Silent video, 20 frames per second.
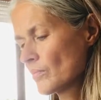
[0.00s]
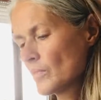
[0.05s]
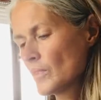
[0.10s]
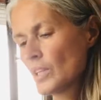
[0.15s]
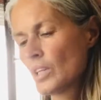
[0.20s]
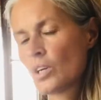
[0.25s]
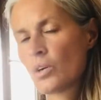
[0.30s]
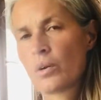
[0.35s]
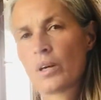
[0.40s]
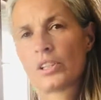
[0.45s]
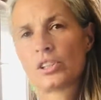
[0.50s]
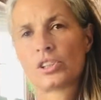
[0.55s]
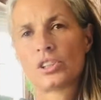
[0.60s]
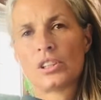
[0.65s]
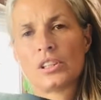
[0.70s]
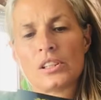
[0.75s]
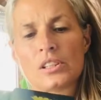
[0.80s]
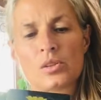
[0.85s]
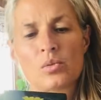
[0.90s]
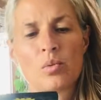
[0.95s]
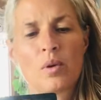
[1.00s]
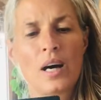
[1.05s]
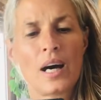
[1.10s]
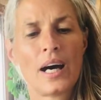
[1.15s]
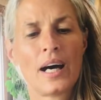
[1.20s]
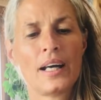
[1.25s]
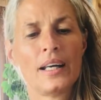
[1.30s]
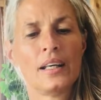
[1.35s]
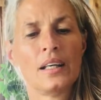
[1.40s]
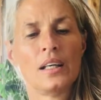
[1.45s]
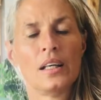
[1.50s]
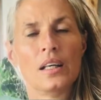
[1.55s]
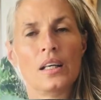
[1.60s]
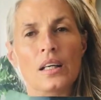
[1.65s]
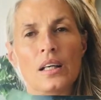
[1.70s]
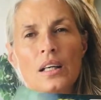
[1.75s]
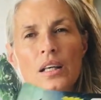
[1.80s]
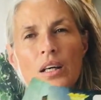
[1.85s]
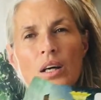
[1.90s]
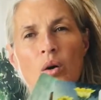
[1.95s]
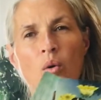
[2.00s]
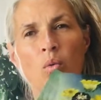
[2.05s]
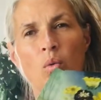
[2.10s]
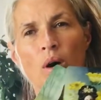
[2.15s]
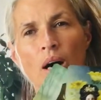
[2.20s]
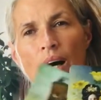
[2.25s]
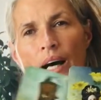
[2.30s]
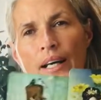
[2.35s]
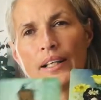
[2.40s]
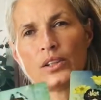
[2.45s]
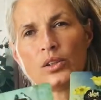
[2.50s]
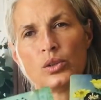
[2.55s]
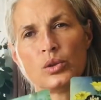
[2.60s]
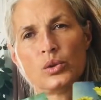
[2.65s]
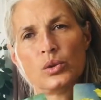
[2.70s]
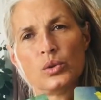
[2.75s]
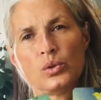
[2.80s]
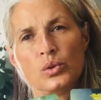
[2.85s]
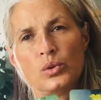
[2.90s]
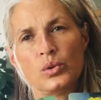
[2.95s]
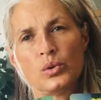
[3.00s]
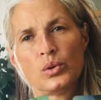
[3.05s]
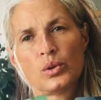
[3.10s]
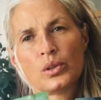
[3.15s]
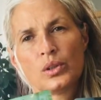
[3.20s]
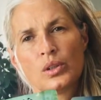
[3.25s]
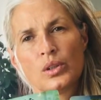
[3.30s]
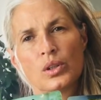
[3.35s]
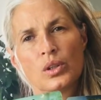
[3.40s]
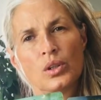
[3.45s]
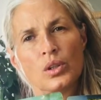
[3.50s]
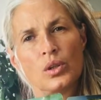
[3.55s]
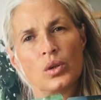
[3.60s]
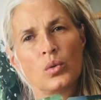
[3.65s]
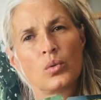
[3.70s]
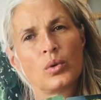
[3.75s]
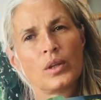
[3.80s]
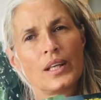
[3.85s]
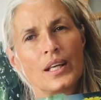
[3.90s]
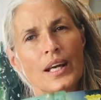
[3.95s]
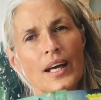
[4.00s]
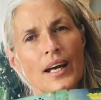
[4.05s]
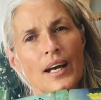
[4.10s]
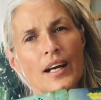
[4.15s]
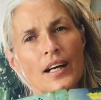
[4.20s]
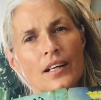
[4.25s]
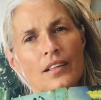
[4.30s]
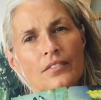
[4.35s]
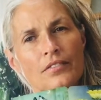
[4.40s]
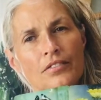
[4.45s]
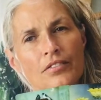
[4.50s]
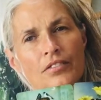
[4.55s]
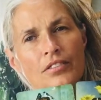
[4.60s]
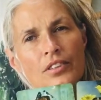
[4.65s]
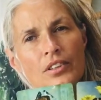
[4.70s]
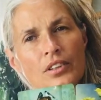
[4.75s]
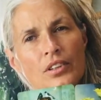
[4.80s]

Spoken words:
The question is why do we have